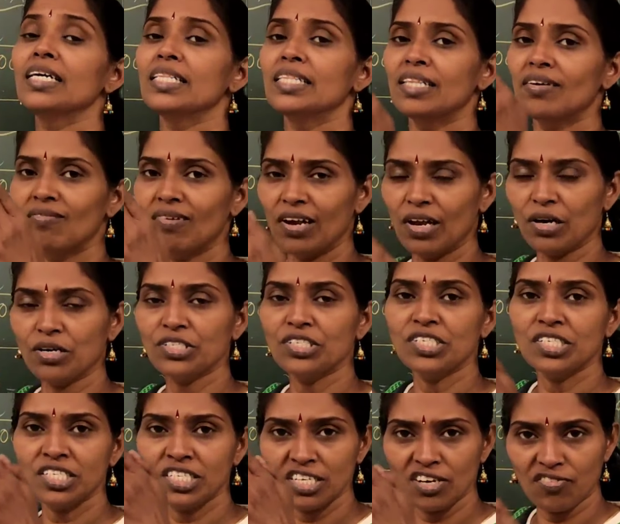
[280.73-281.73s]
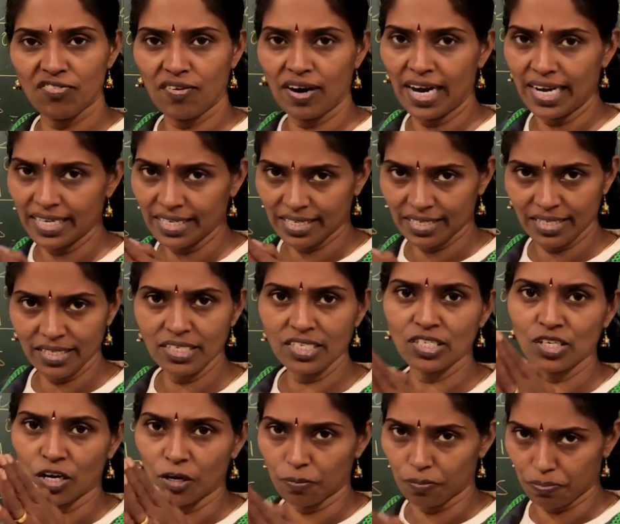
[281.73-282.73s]
the velocity of light
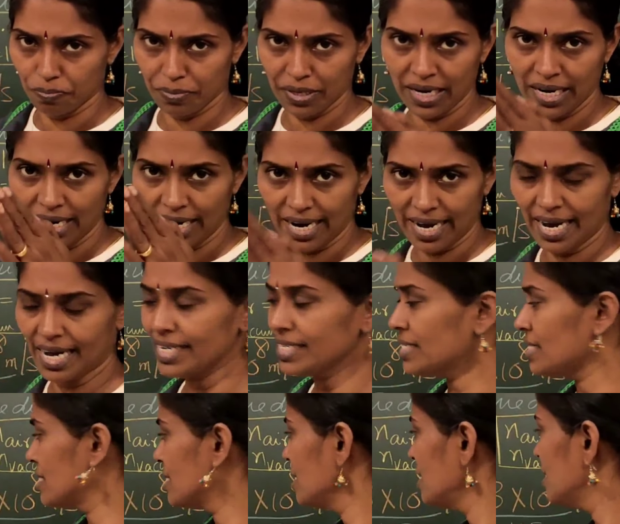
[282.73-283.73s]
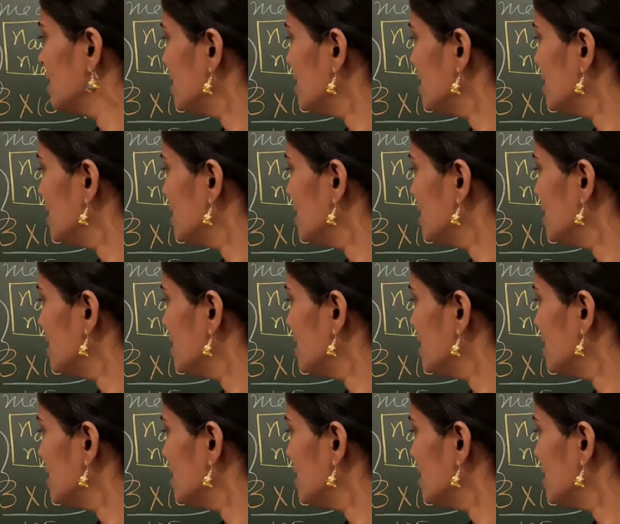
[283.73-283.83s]
is obtained as